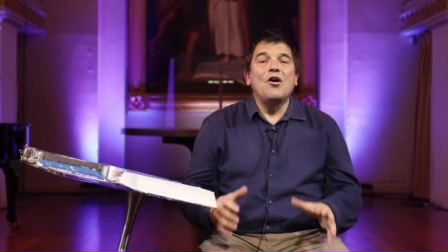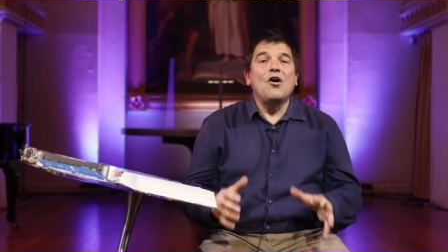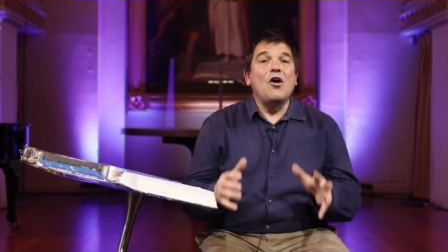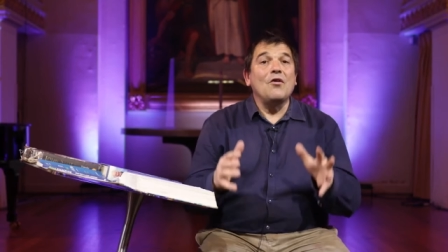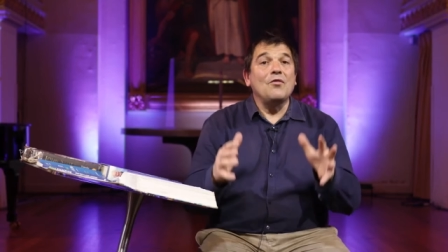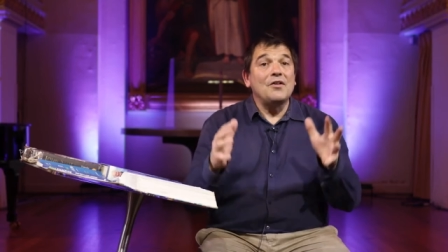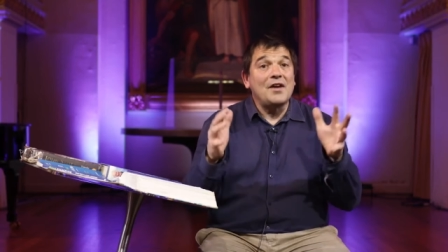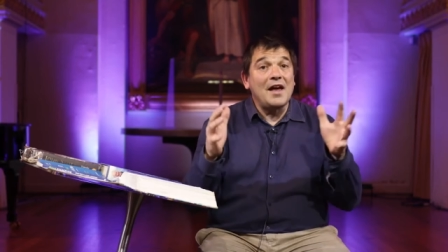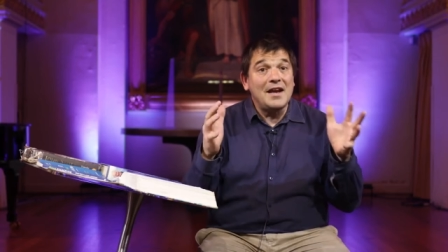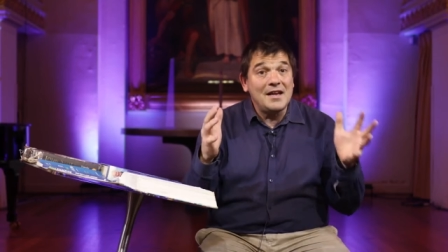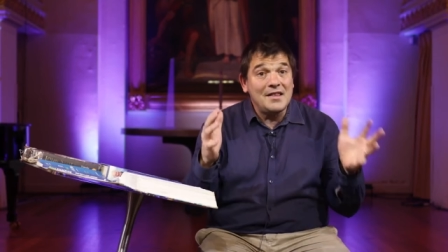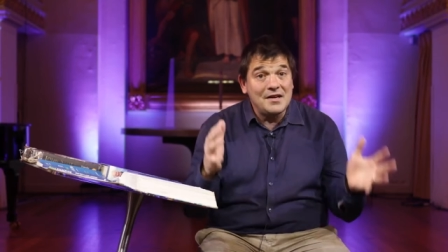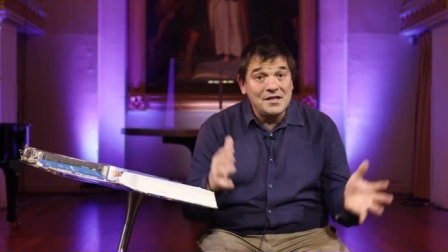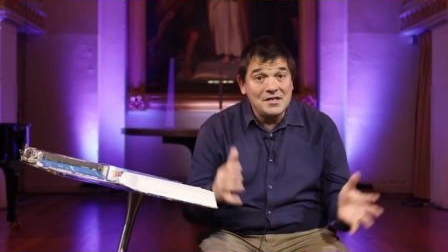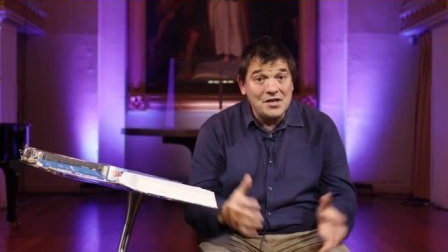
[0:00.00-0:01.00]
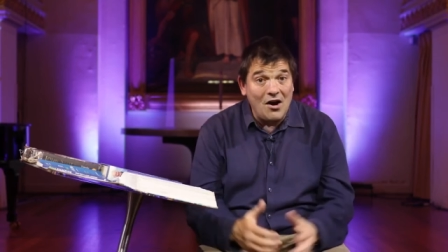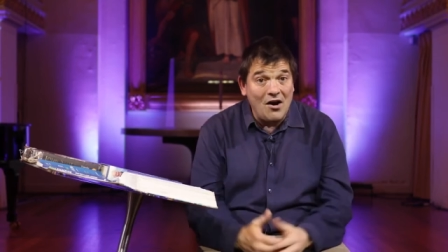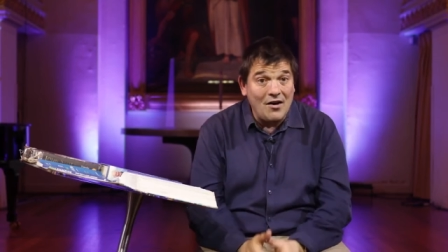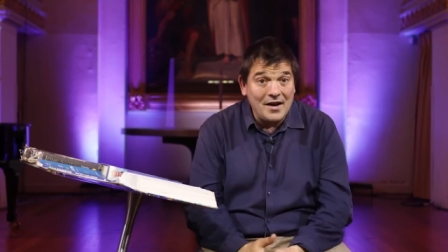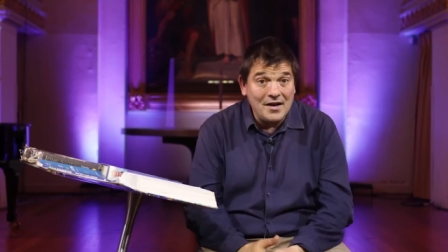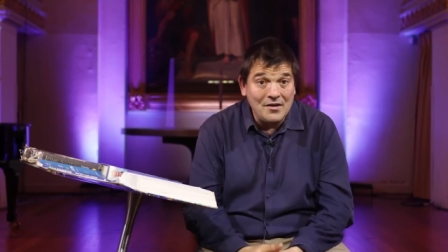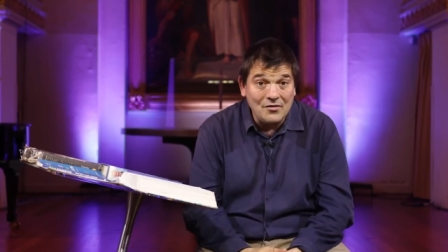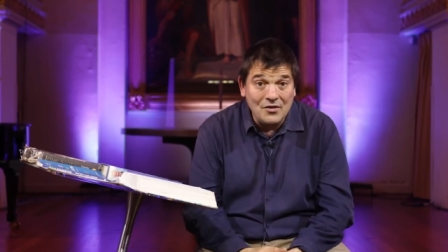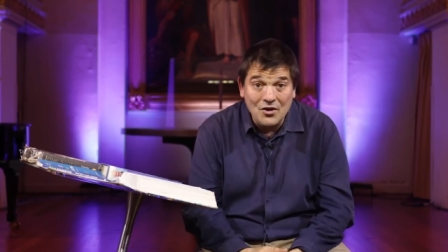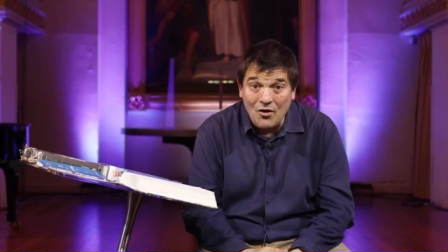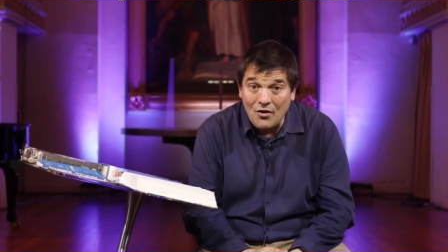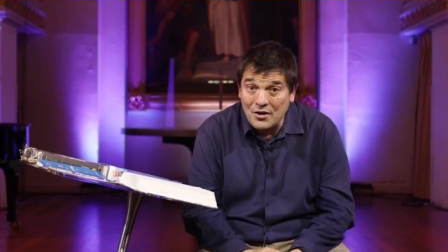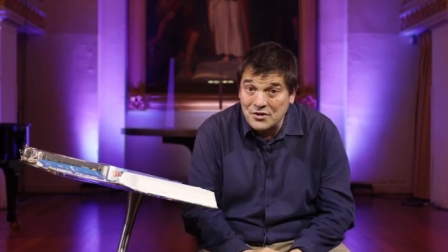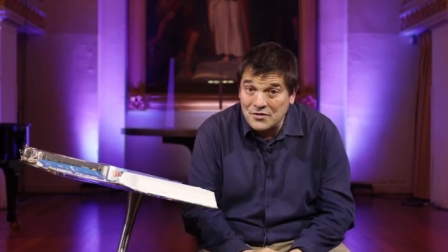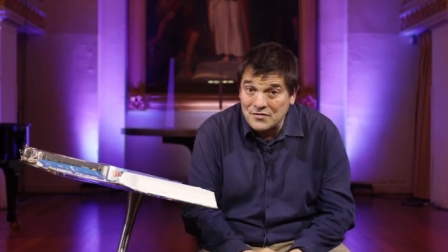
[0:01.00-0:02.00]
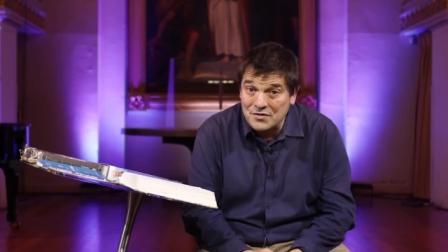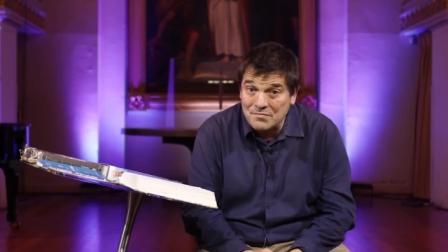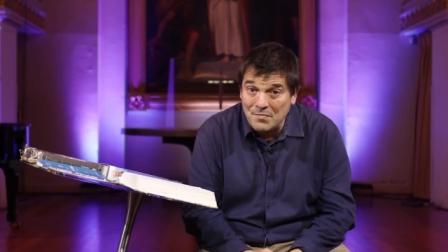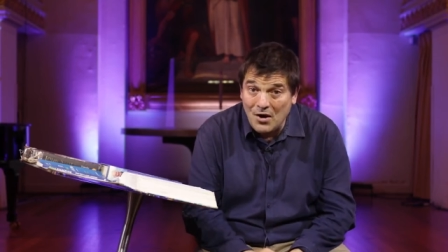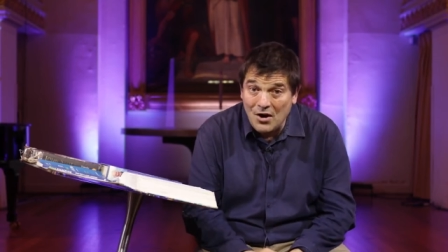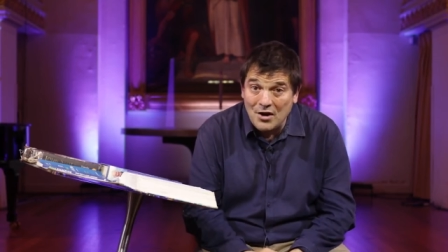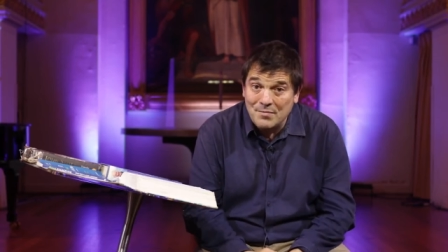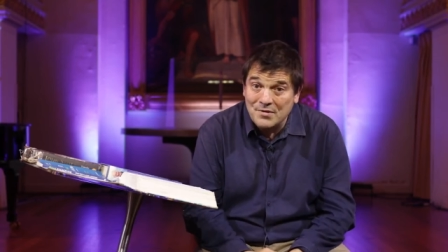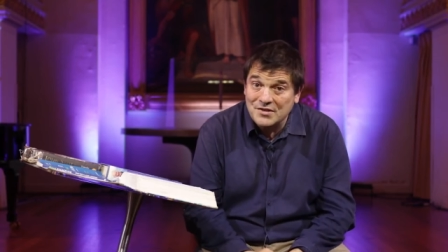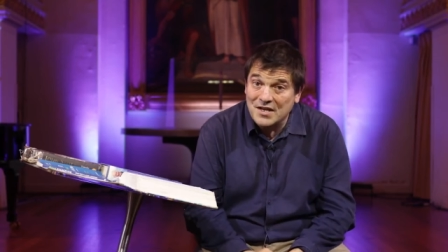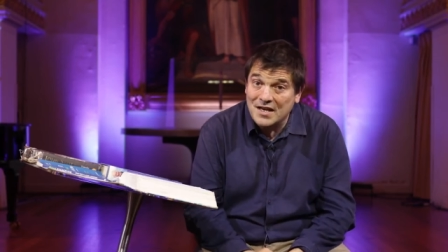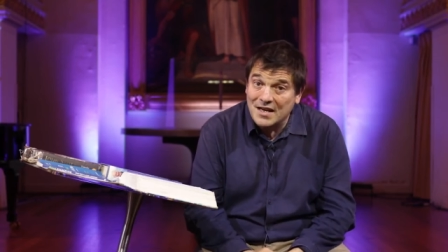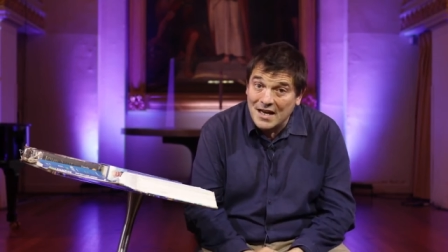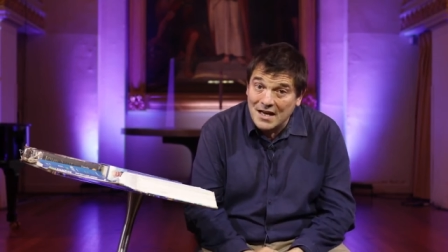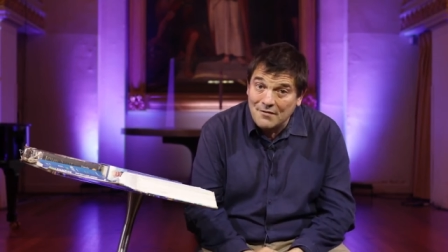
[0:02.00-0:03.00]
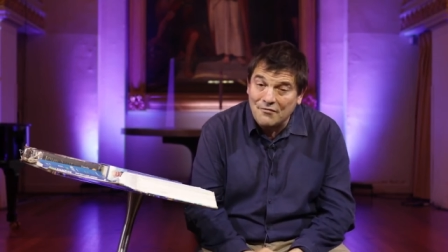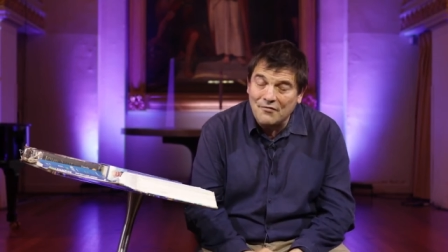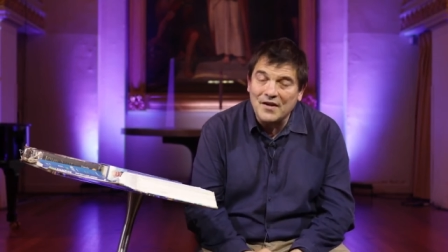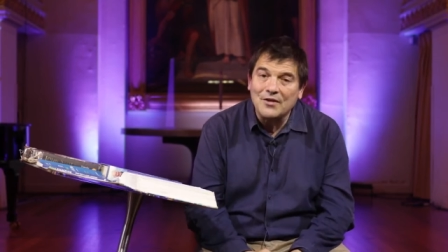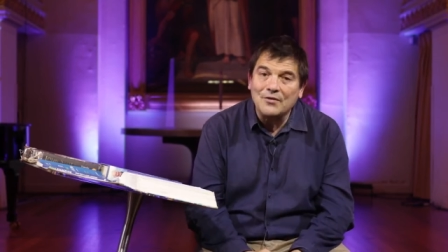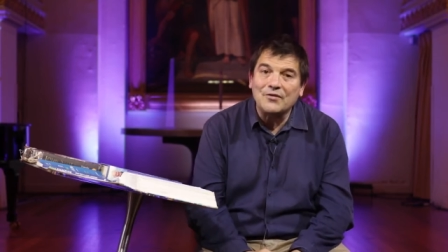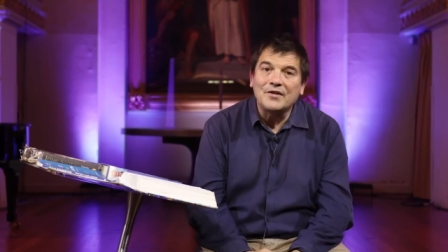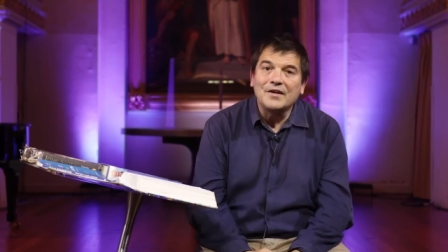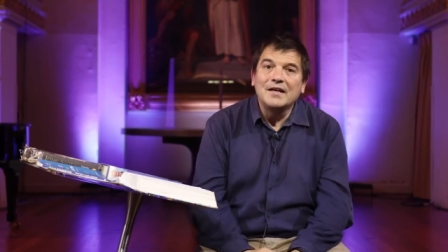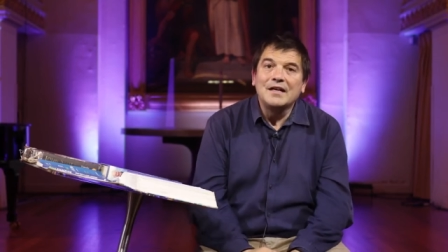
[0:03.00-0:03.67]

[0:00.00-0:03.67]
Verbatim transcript: on the day that he died at the College of Saint Barnabas in Lingfield.